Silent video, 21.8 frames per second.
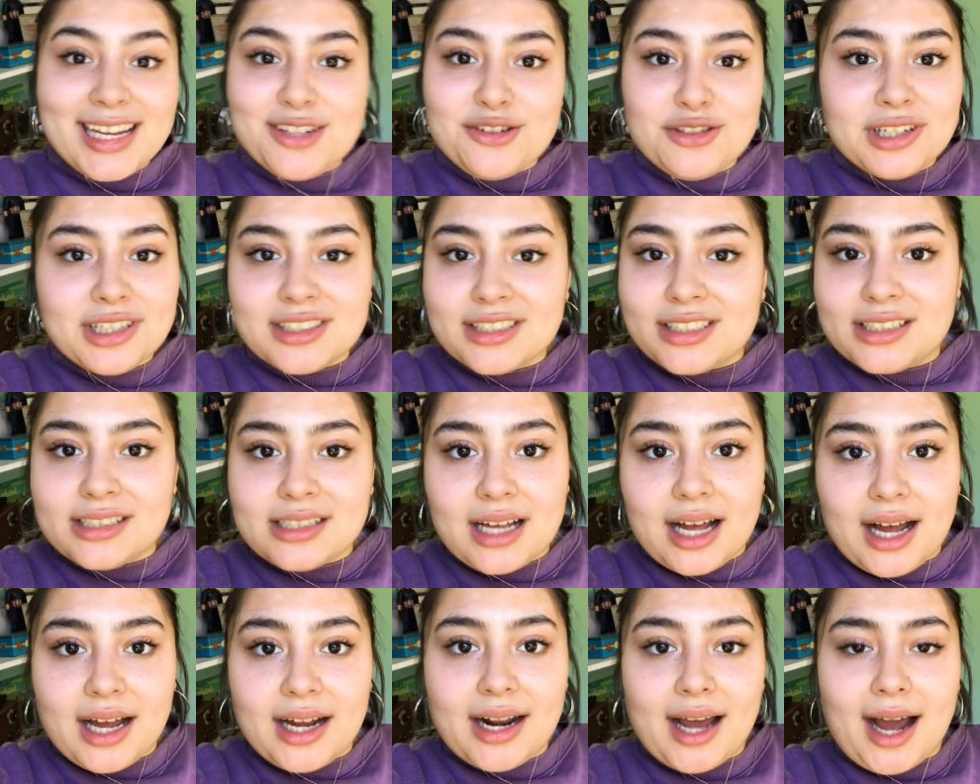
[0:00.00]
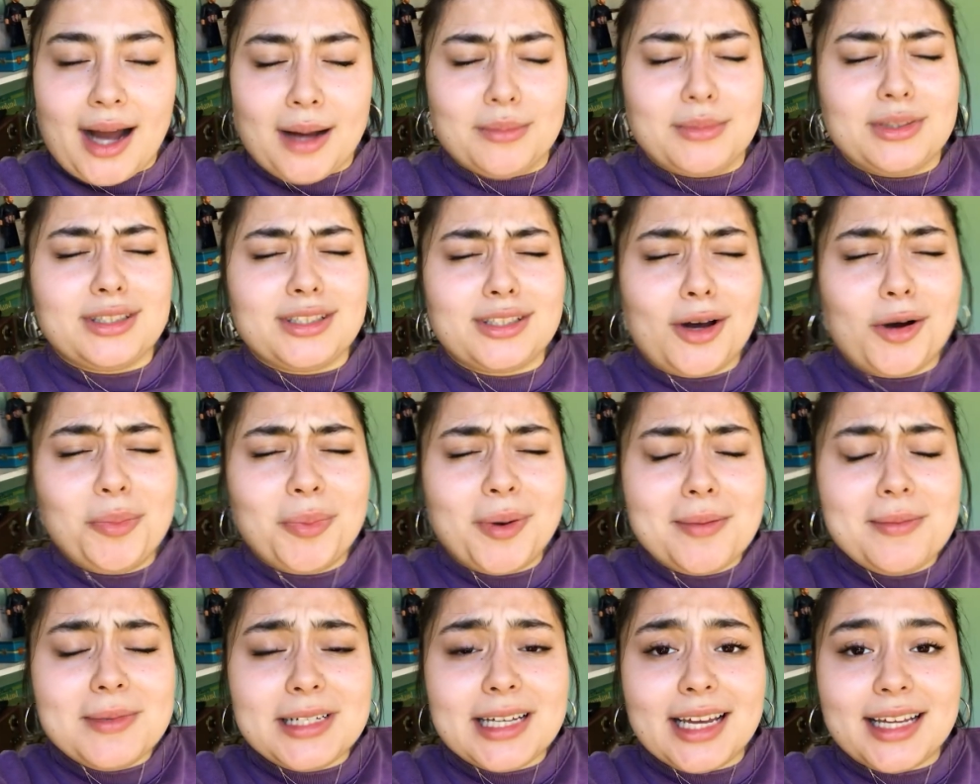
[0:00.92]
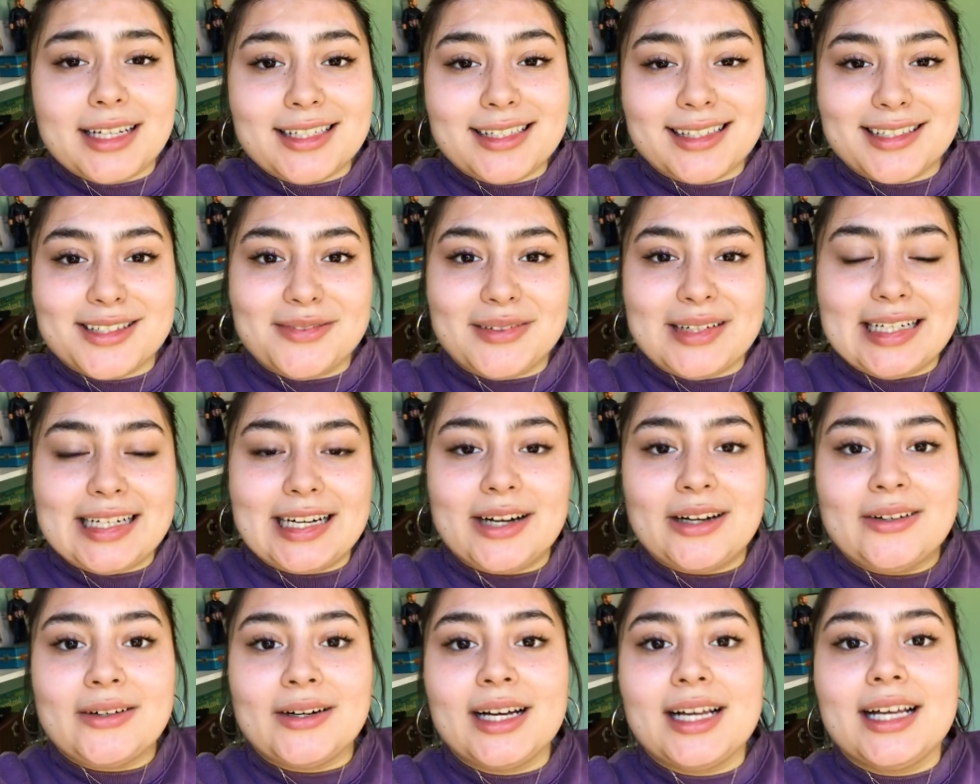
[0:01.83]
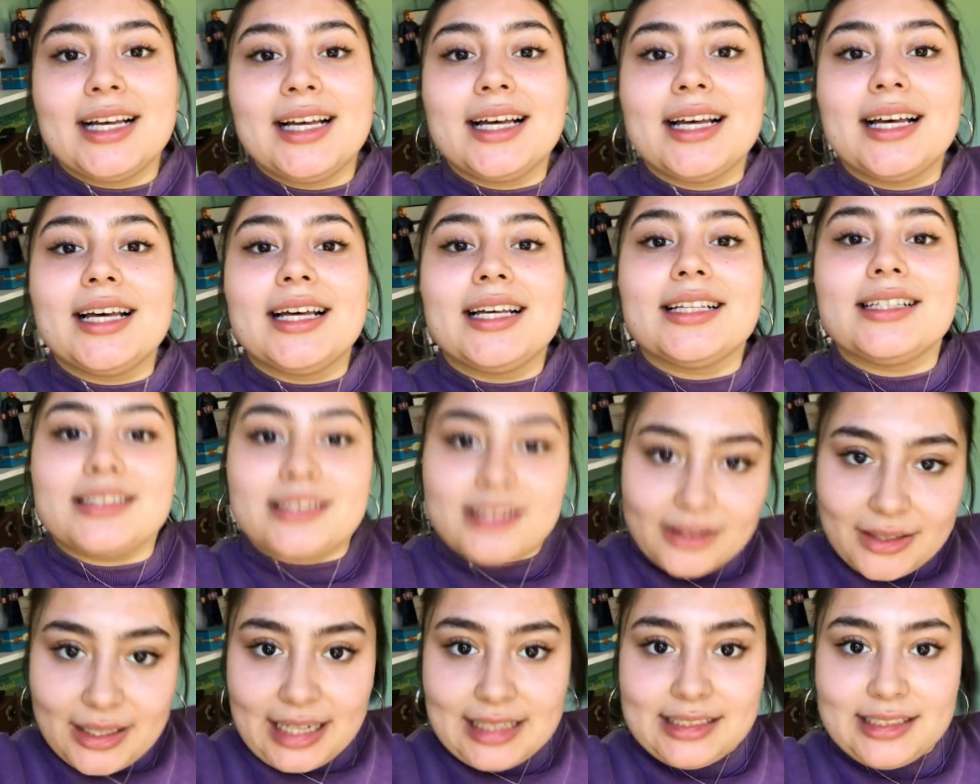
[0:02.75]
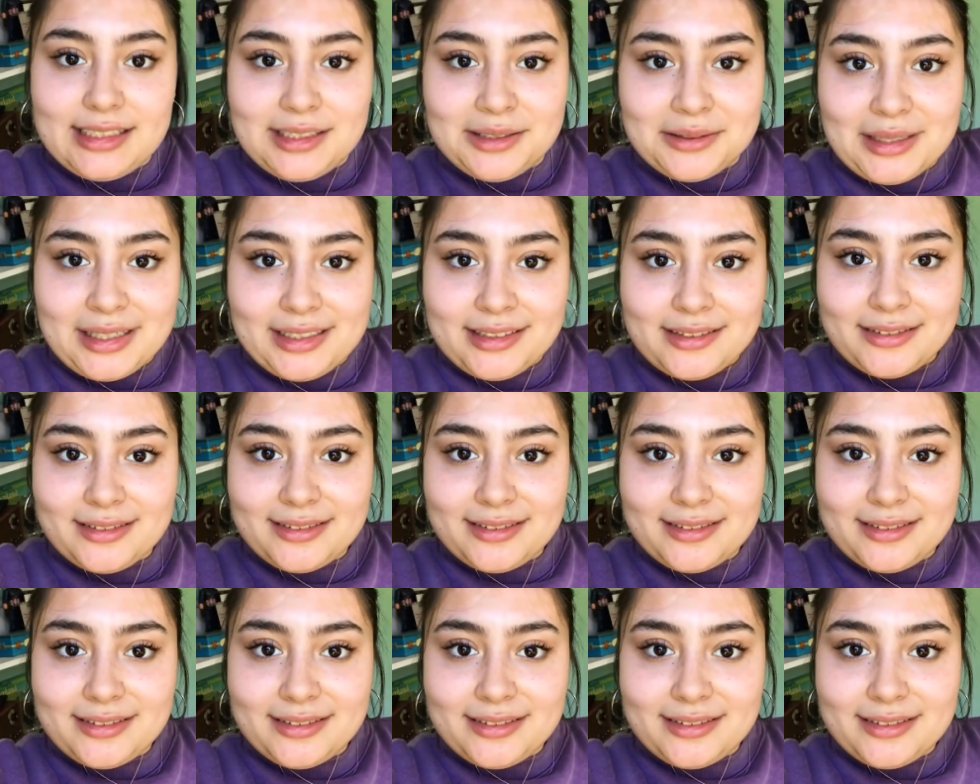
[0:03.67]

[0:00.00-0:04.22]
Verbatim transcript: Introduction aside, I'm so pumped to get into this video, so let's do it.